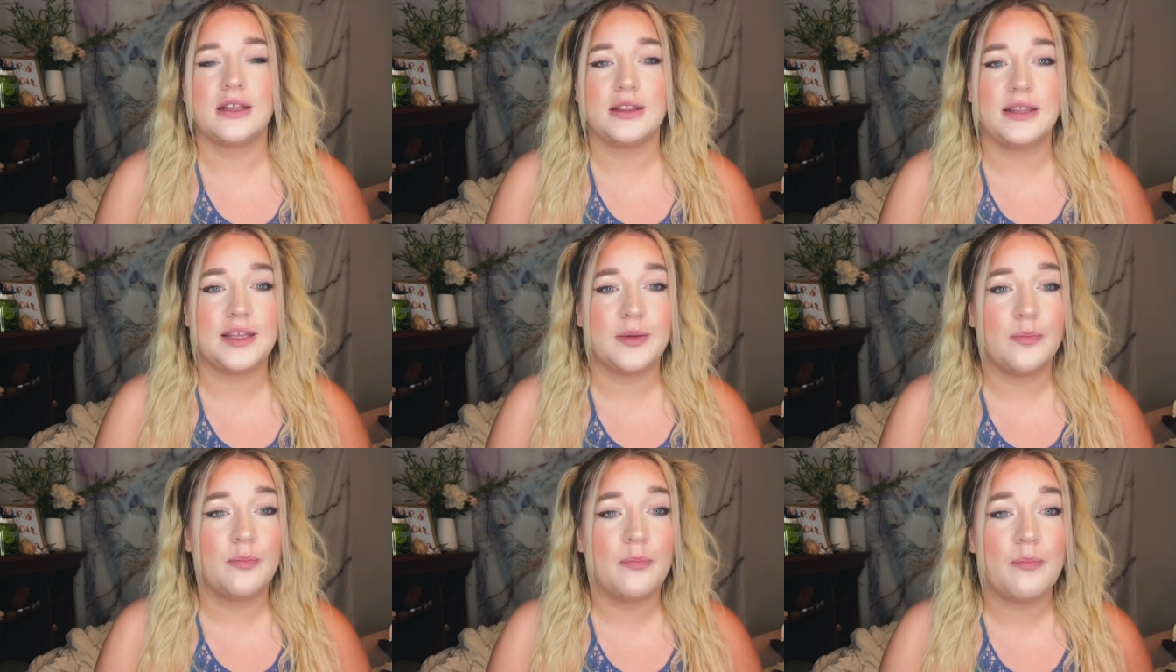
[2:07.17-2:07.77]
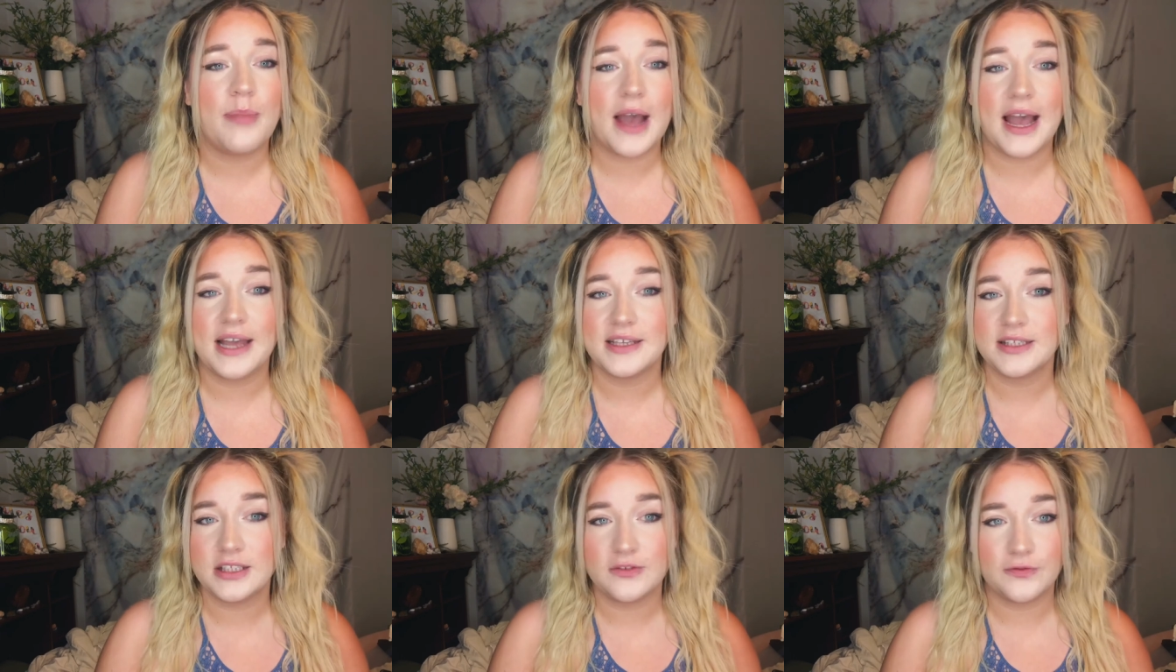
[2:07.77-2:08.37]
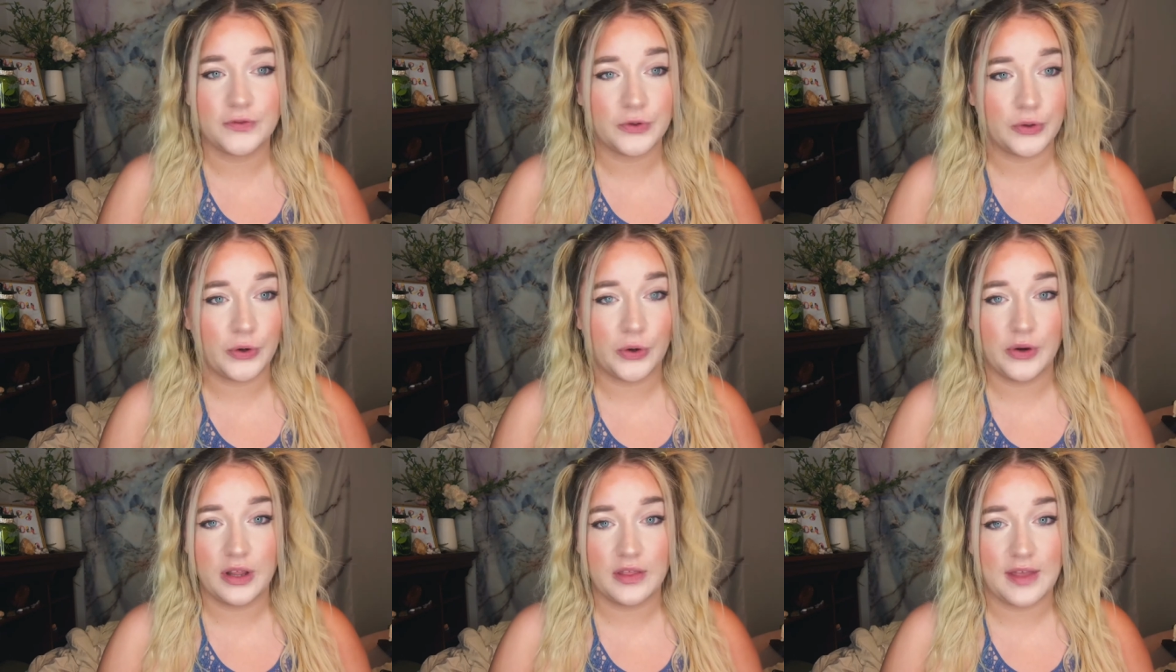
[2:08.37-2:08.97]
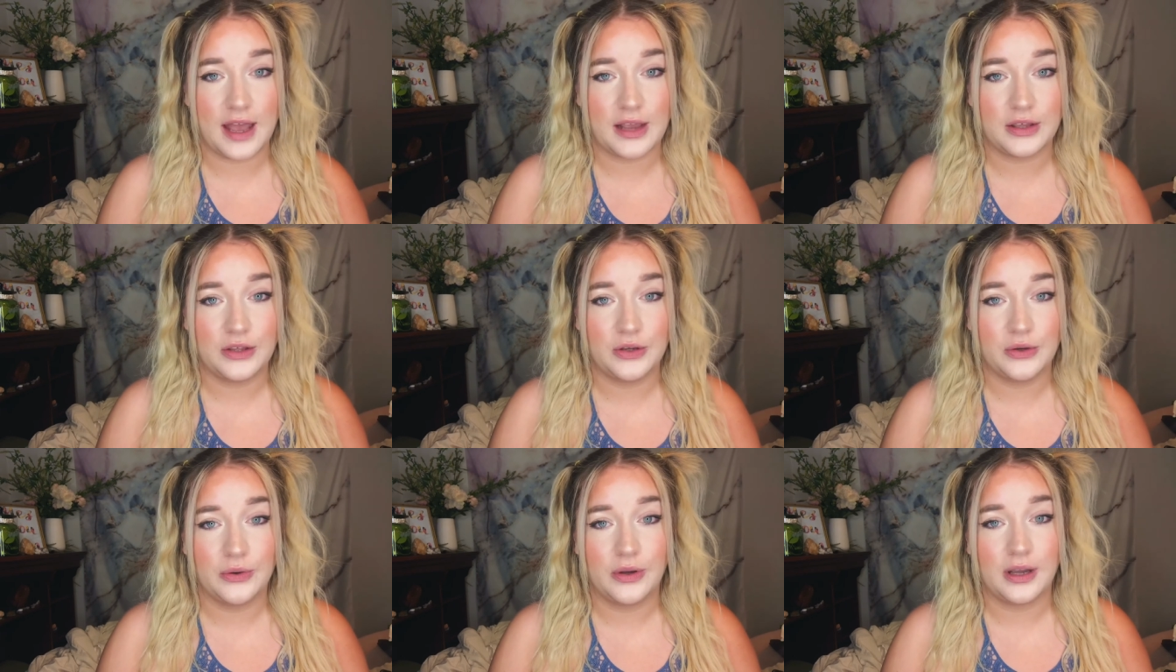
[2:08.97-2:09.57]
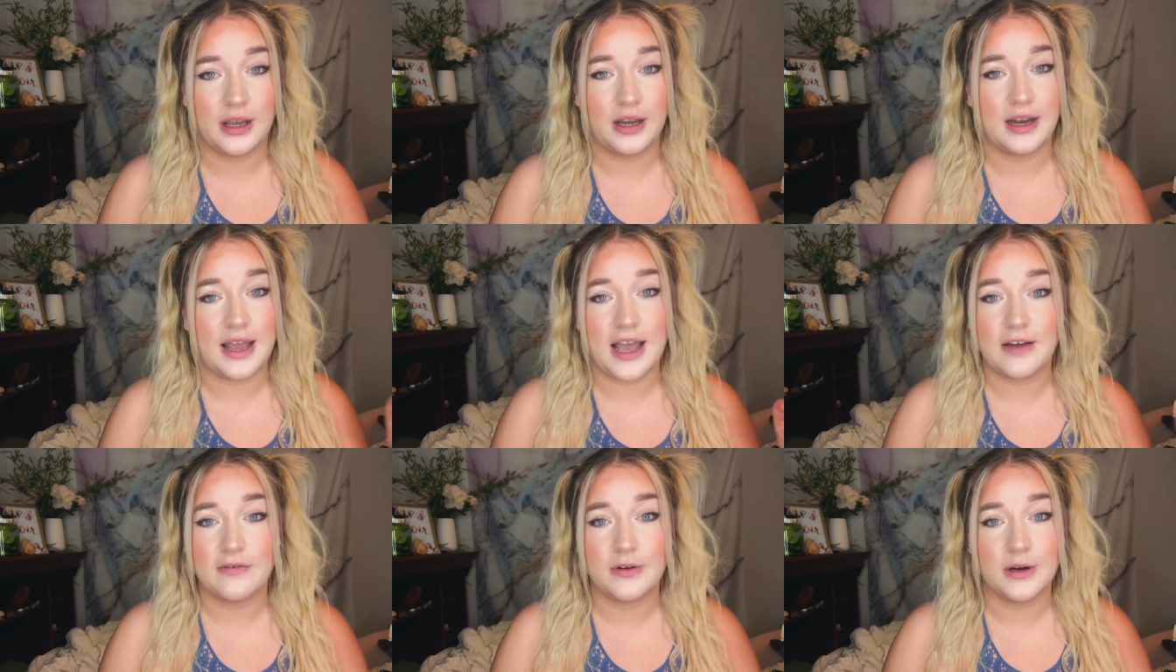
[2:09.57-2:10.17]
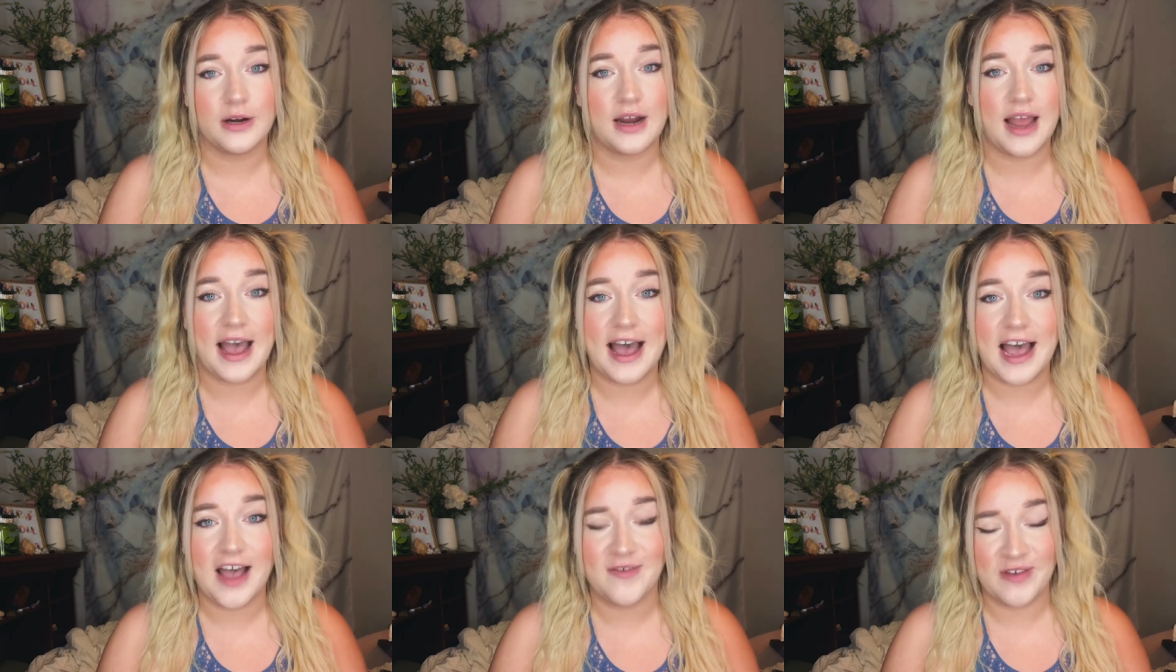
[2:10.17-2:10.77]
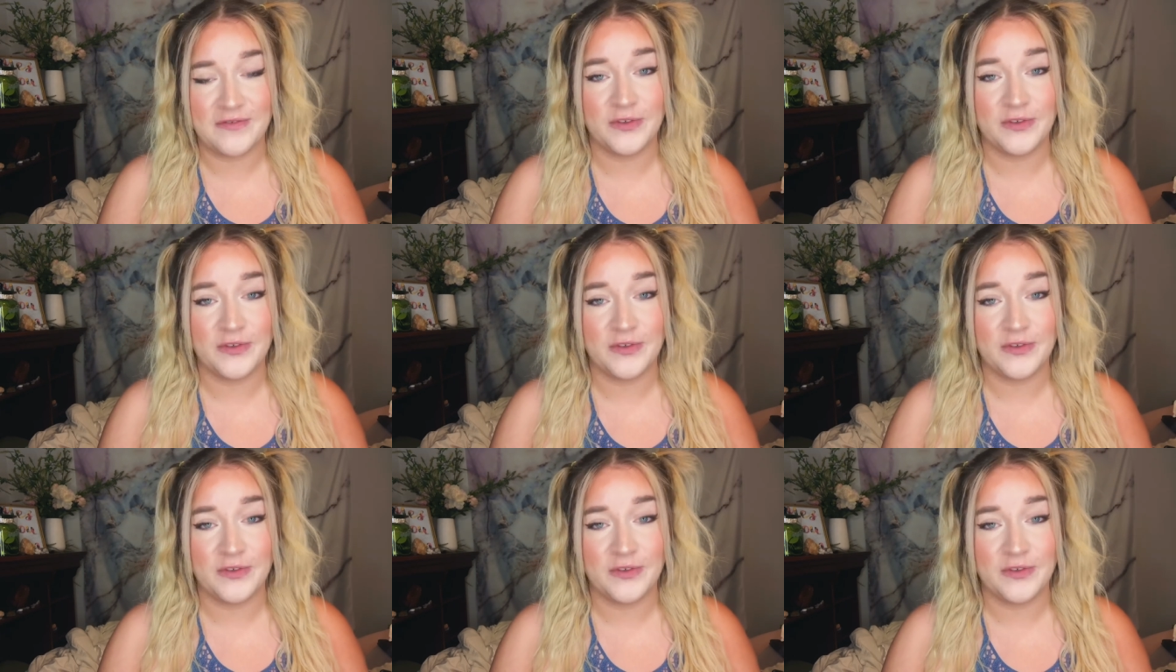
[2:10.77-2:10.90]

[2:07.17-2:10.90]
the best food that you could ever have.